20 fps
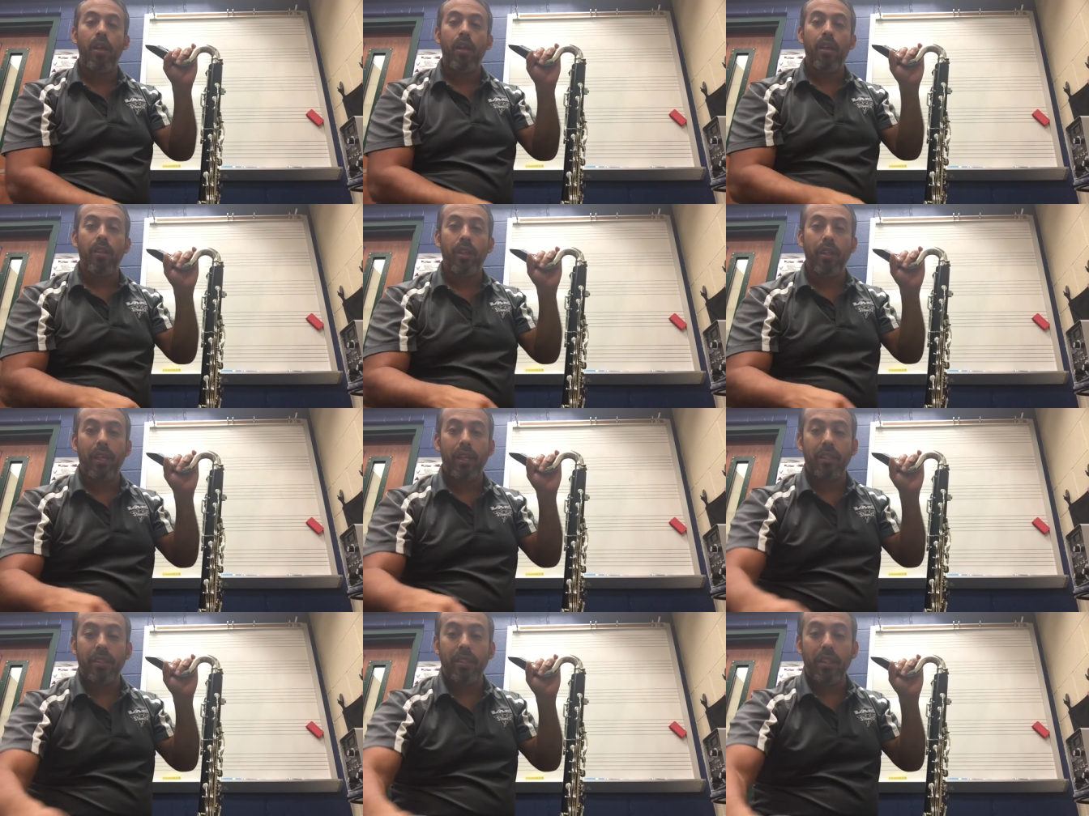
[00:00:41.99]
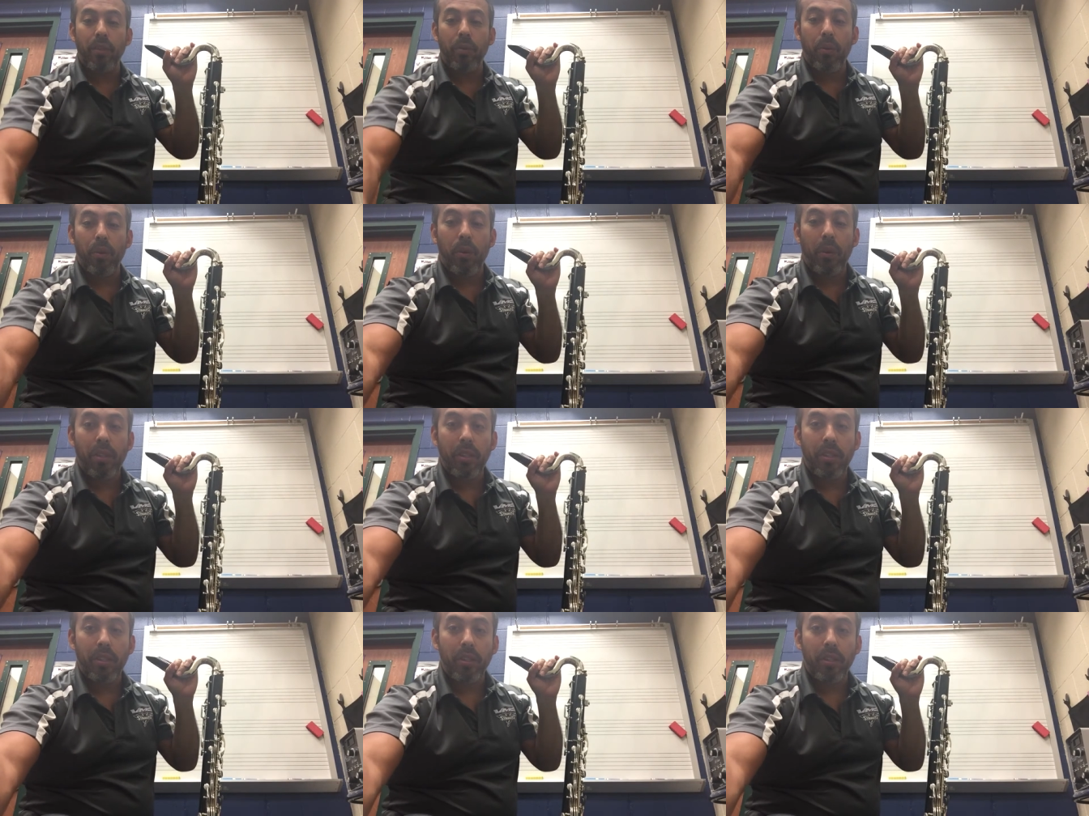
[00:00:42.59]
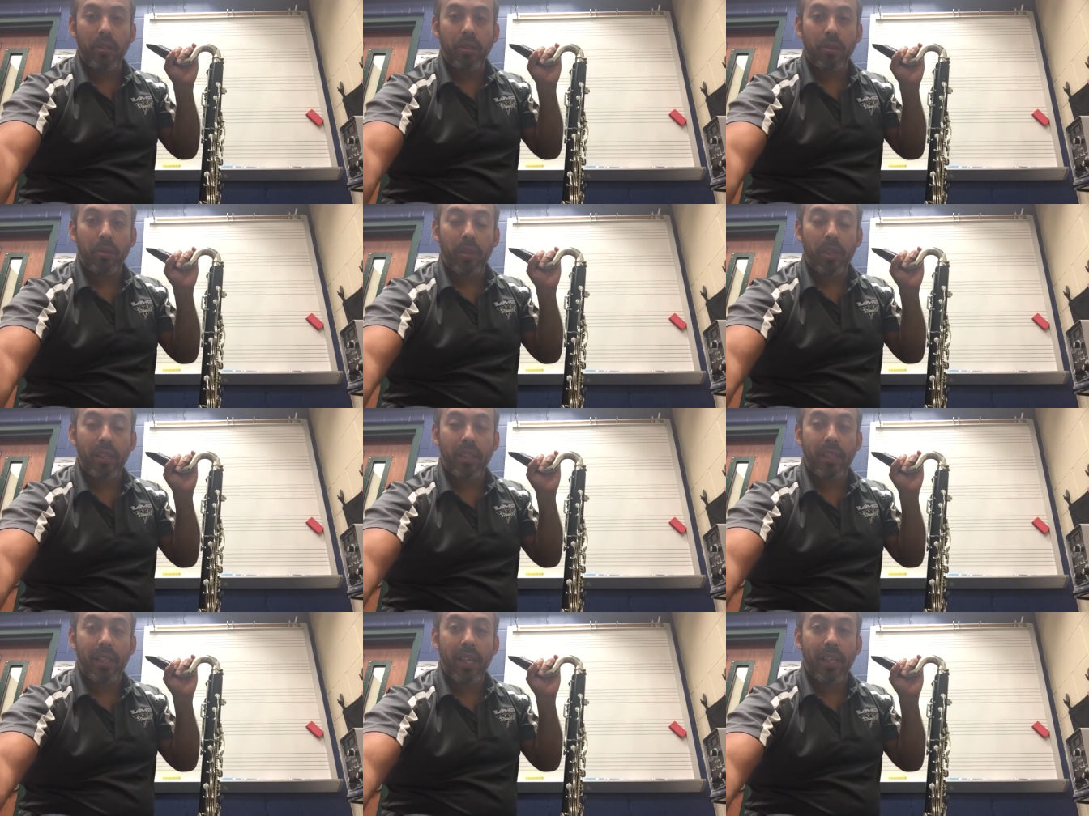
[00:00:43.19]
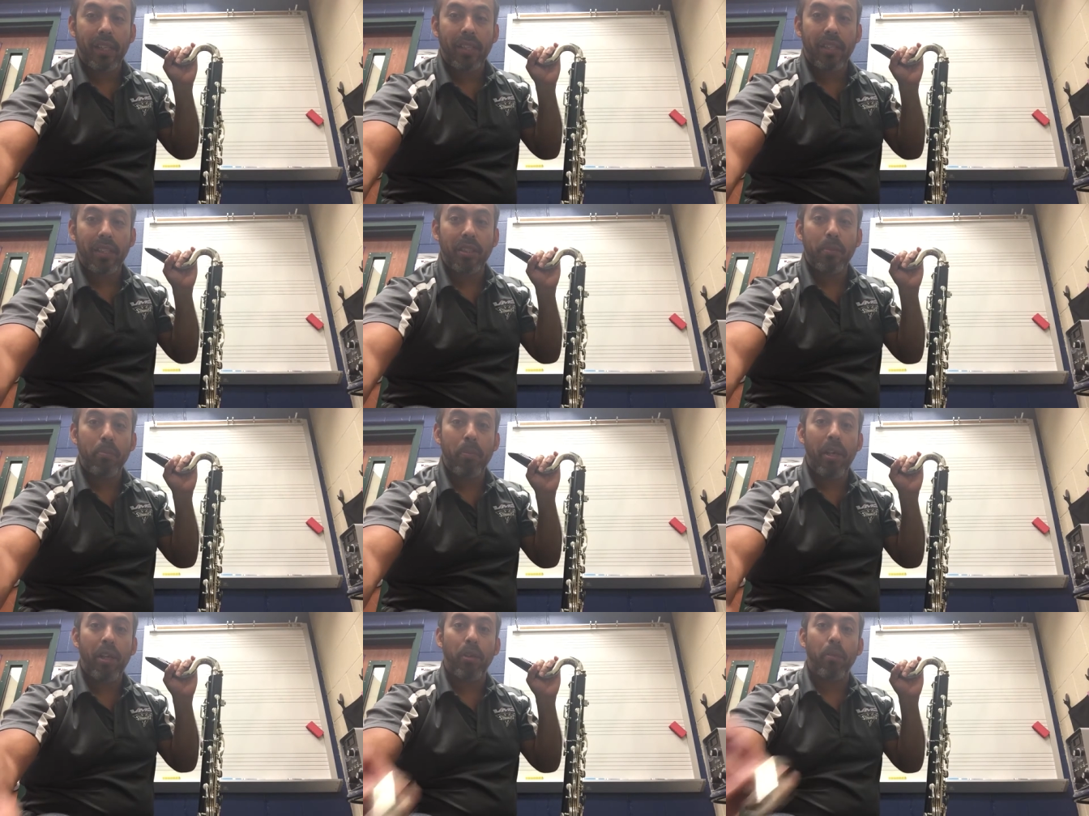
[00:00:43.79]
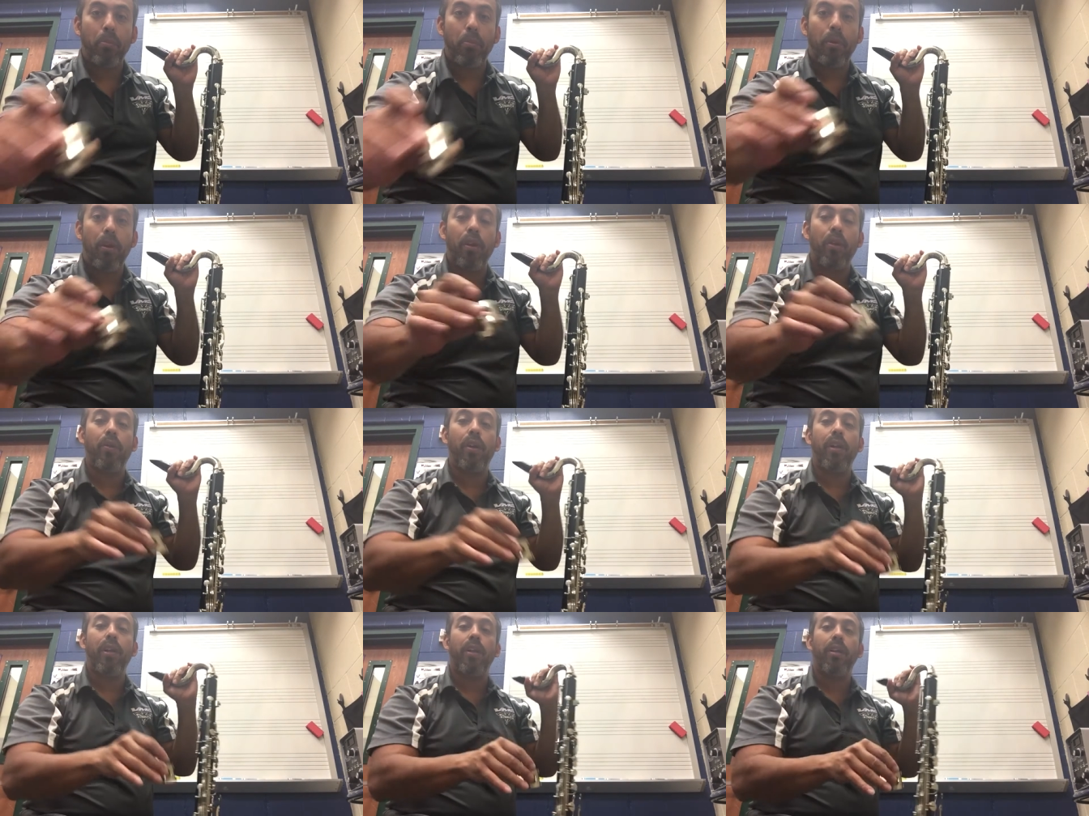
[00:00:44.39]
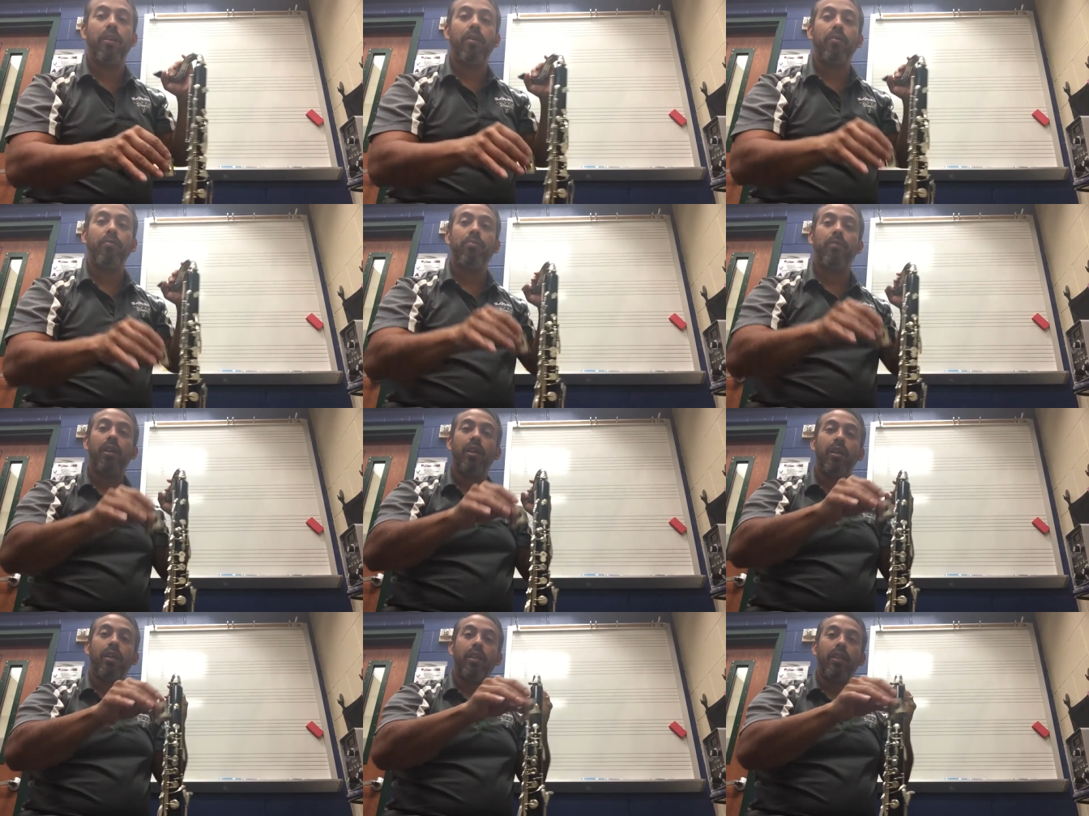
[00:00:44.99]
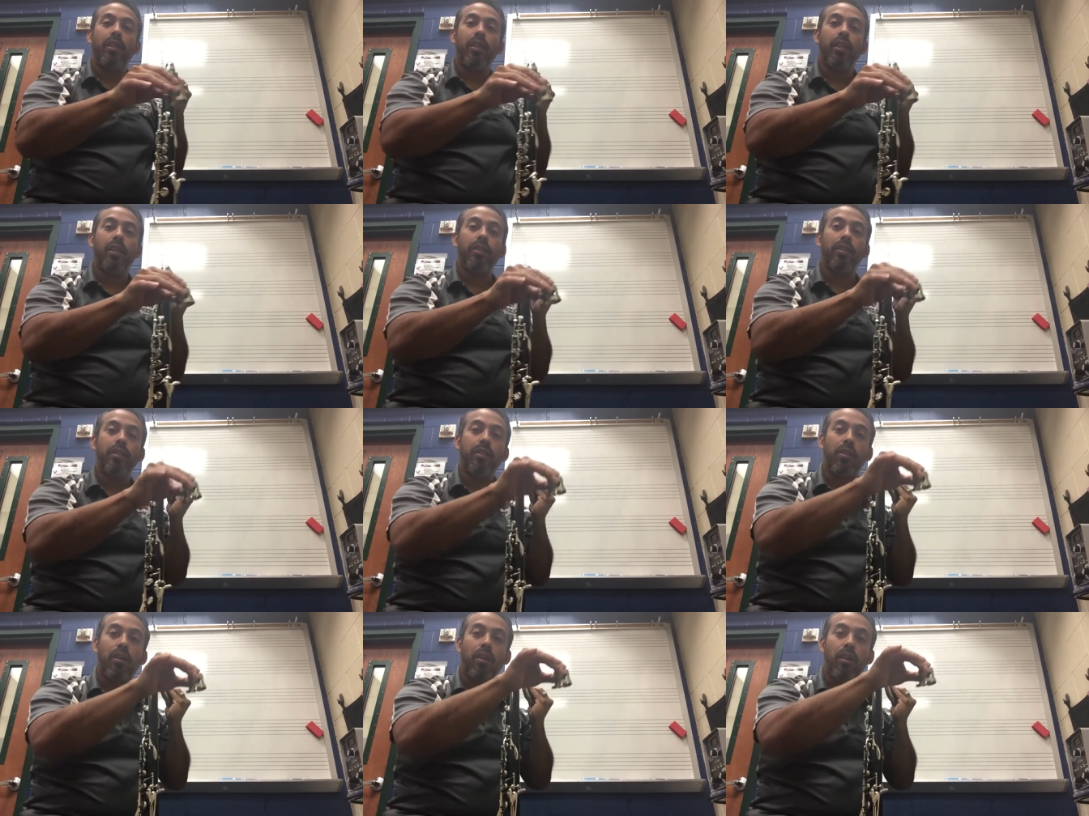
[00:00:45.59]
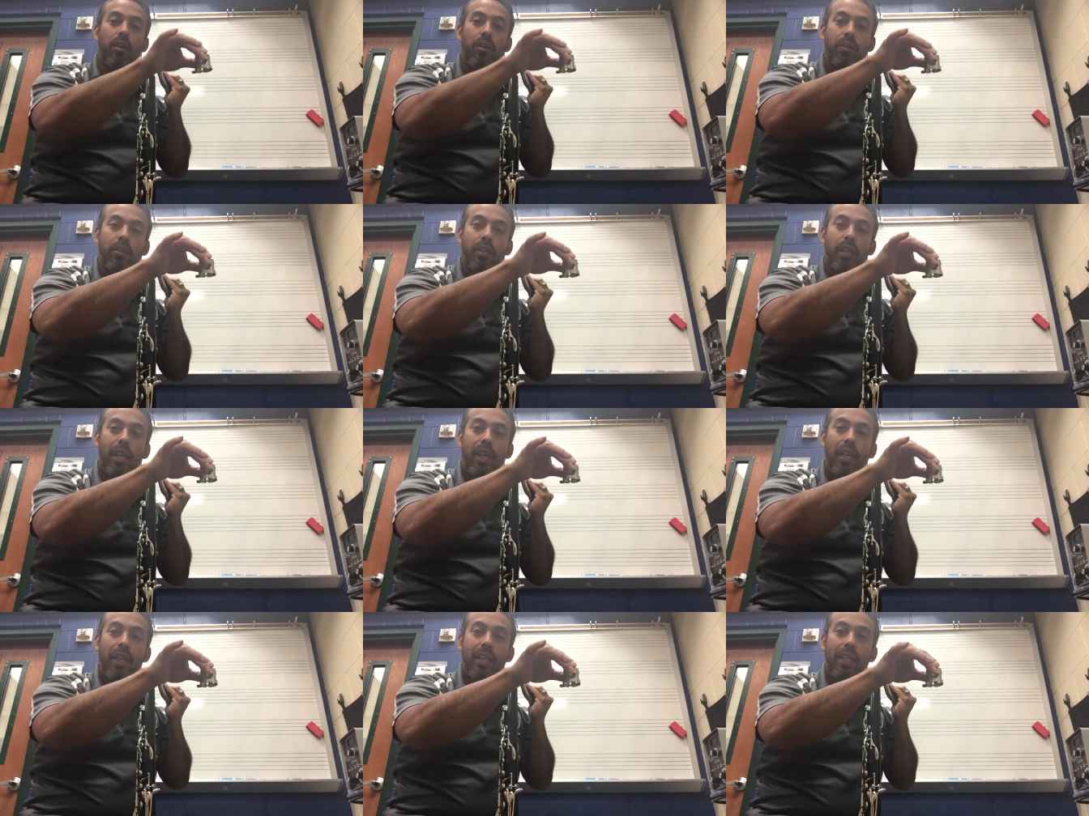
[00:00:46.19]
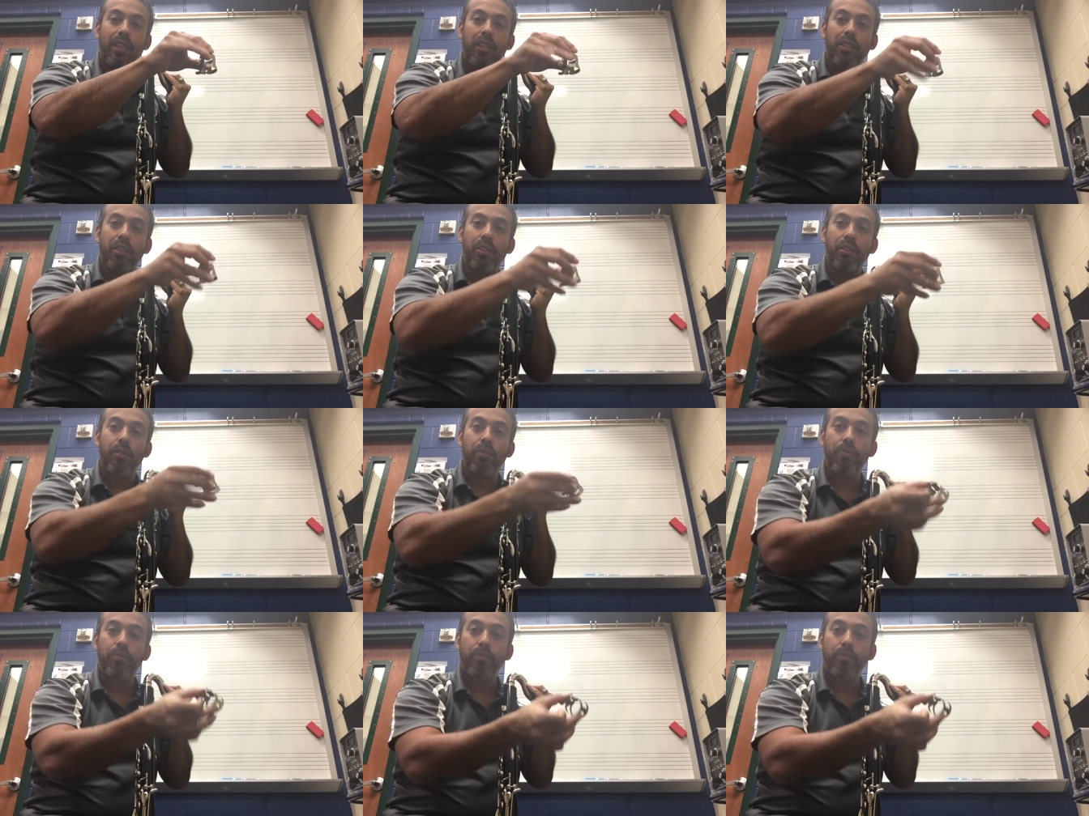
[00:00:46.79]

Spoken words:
The next thing we're going to do is we're going to take this metal part right here. This is called a ligature.